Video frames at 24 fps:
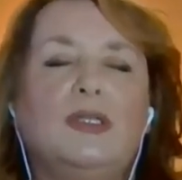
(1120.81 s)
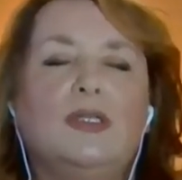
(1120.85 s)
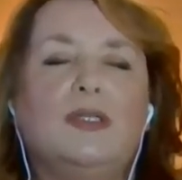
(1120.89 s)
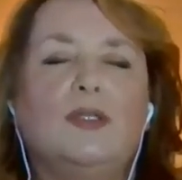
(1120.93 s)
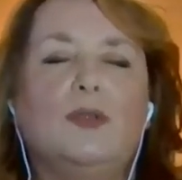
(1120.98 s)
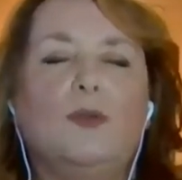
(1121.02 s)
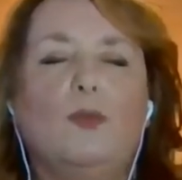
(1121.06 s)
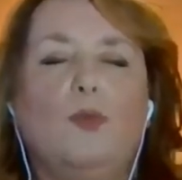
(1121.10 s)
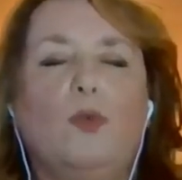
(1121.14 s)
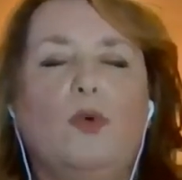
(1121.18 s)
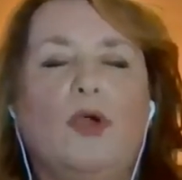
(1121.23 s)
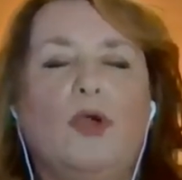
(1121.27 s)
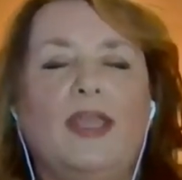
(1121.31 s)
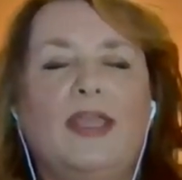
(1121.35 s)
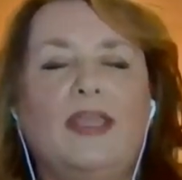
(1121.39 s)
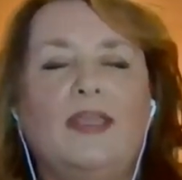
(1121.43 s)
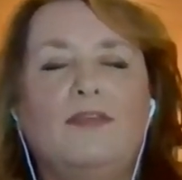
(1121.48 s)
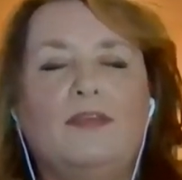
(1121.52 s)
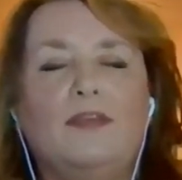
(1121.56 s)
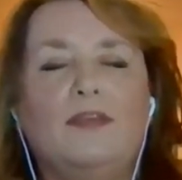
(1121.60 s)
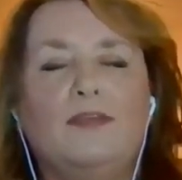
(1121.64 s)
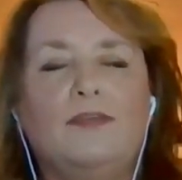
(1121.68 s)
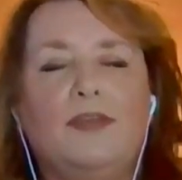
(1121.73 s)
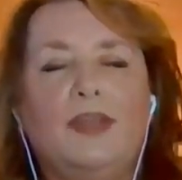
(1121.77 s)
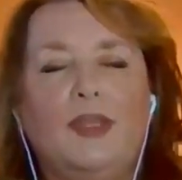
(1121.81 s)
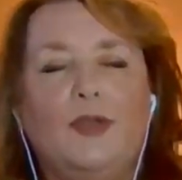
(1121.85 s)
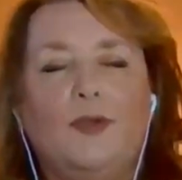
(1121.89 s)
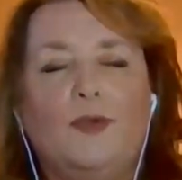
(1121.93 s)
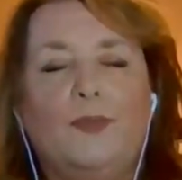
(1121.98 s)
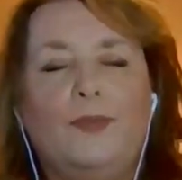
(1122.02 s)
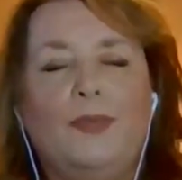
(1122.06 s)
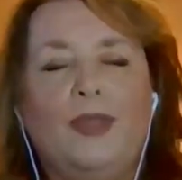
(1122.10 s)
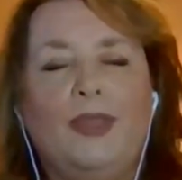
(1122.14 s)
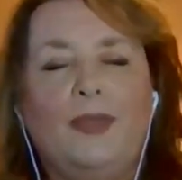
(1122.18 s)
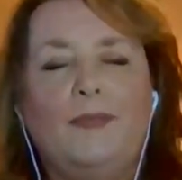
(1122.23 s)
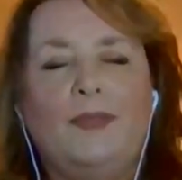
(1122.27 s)
the wave of guilt
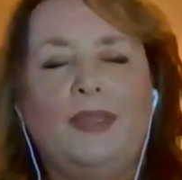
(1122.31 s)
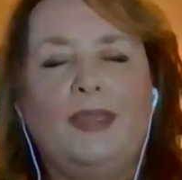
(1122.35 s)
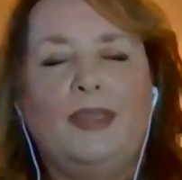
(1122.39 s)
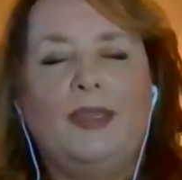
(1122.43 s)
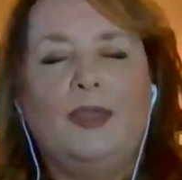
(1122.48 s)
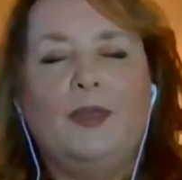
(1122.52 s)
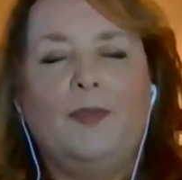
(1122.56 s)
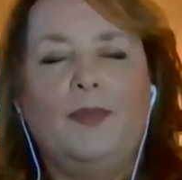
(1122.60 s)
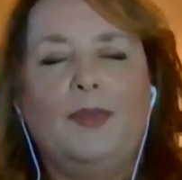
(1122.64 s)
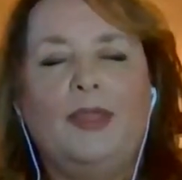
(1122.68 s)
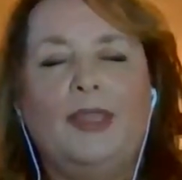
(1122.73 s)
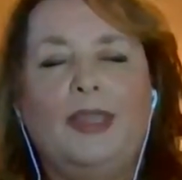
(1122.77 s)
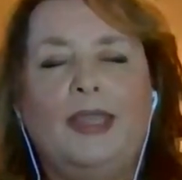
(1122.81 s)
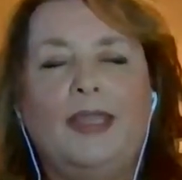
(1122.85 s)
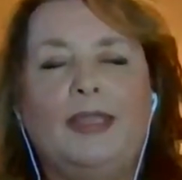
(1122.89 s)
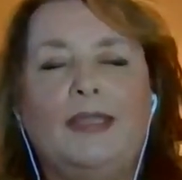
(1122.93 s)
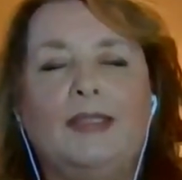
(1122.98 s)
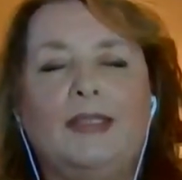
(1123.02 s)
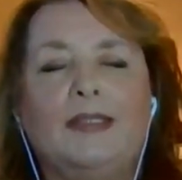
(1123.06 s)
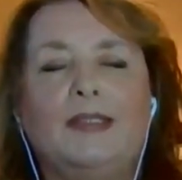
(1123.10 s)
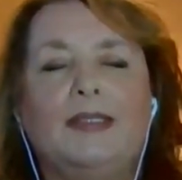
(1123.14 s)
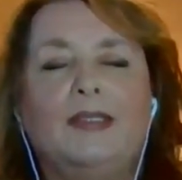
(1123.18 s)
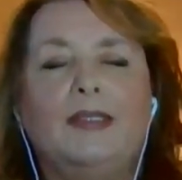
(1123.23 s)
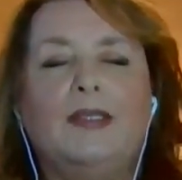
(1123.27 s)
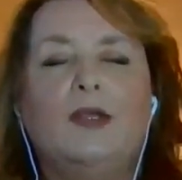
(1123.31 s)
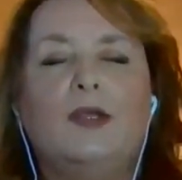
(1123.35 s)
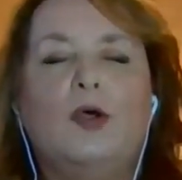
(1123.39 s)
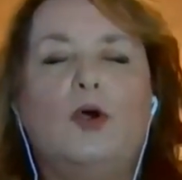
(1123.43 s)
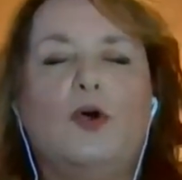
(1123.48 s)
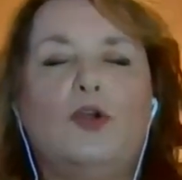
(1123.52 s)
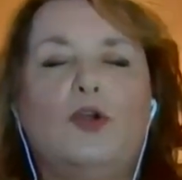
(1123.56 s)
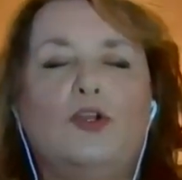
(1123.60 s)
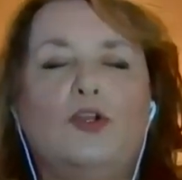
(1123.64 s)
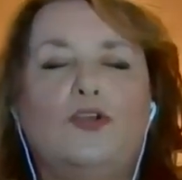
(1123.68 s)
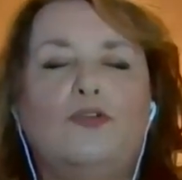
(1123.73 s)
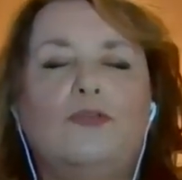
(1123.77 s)
may be coming in,
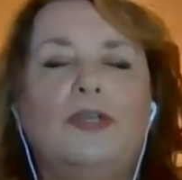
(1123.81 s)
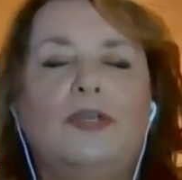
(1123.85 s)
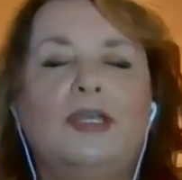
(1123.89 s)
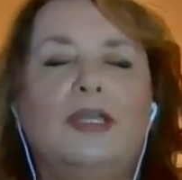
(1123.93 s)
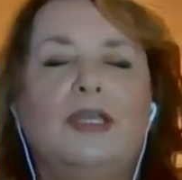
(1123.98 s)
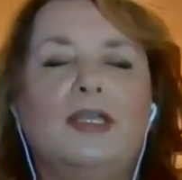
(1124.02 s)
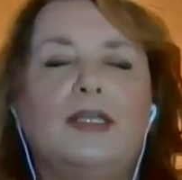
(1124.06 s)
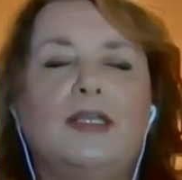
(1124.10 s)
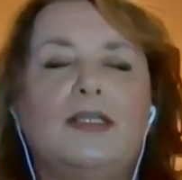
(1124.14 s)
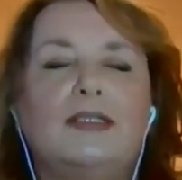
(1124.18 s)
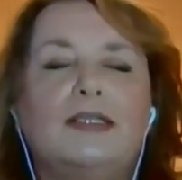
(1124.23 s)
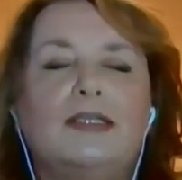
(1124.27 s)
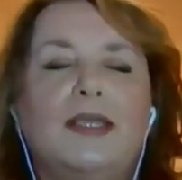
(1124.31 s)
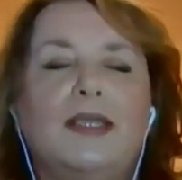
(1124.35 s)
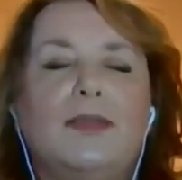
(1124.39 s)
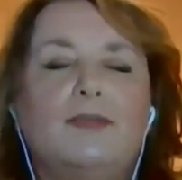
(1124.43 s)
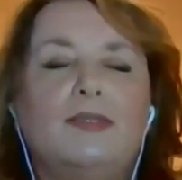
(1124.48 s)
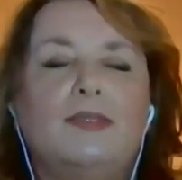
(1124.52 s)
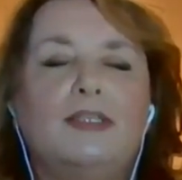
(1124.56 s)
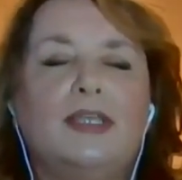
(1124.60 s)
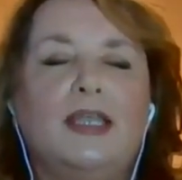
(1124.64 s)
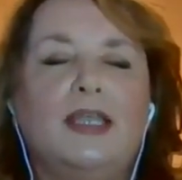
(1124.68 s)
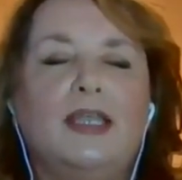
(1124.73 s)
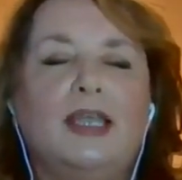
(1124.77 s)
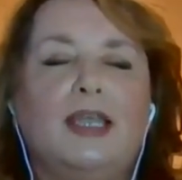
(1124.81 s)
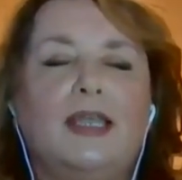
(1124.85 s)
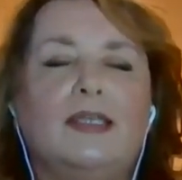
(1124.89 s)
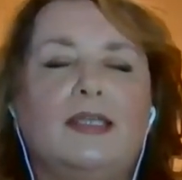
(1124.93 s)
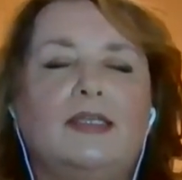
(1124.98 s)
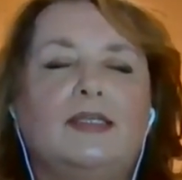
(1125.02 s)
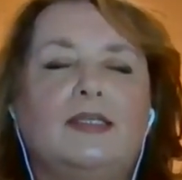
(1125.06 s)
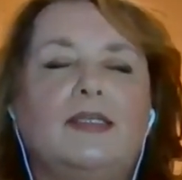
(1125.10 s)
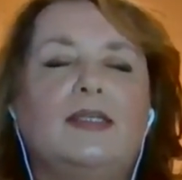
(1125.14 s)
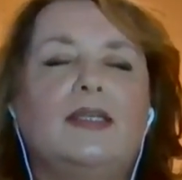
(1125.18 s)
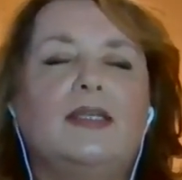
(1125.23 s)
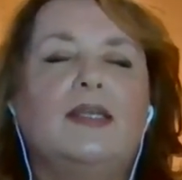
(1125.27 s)
honouring, accepting it,
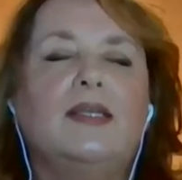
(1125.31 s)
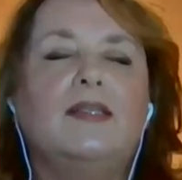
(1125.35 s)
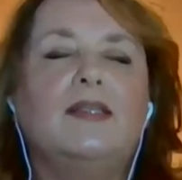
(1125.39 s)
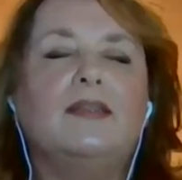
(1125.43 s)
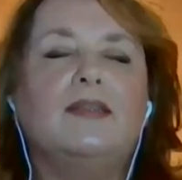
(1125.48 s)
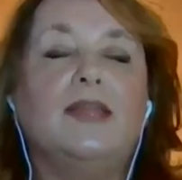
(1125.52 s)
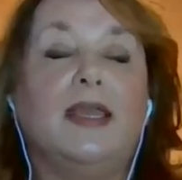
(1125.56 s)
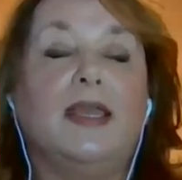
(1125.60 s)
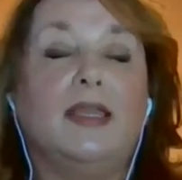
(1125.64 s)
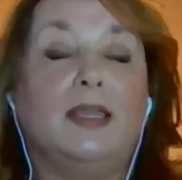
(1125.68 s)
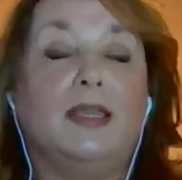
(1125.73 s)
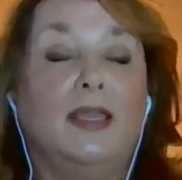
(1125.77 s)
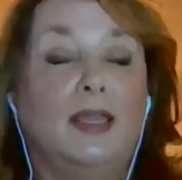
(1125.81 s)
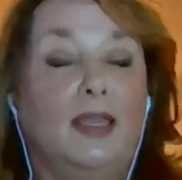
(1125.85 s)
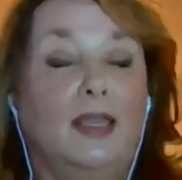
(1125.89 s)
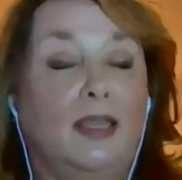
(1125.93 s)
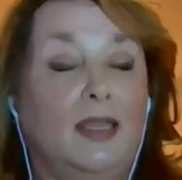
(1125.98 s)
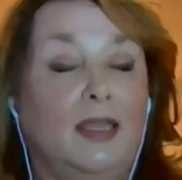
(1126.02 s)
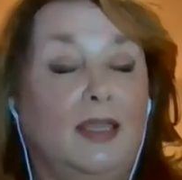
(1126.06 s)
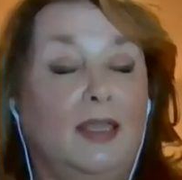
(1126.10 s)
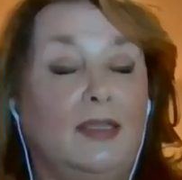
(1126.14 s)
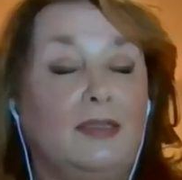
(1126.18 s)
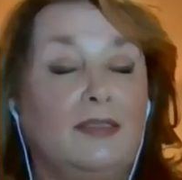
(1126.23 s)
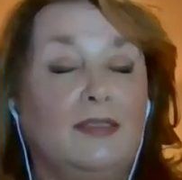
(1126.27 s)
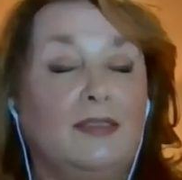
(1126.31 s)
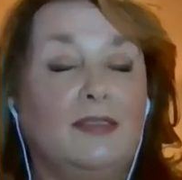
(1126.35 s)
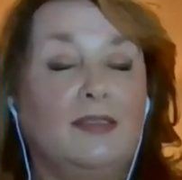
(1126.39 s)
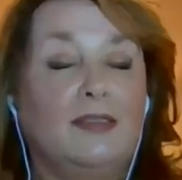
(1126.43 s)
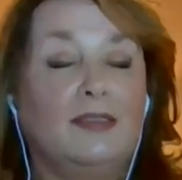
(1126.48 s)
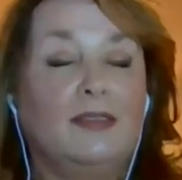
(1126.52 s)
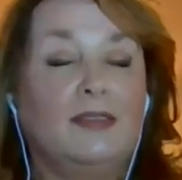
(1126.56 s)
thanking it,